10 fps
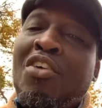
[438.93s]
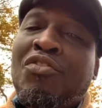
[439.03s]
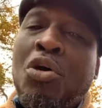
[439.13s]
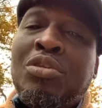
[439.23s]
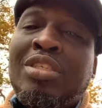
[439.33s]

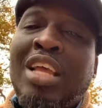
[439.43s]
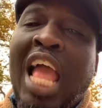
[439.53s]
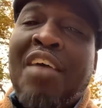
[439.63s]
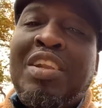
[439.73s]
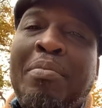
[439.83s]
Folks,
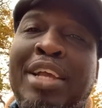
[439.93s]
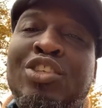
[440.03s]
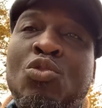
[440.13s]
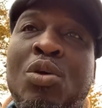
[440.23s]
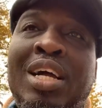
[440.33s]
have an
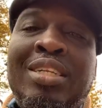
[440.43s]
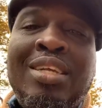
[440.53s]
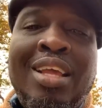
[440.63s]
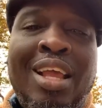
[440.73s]
amazing one.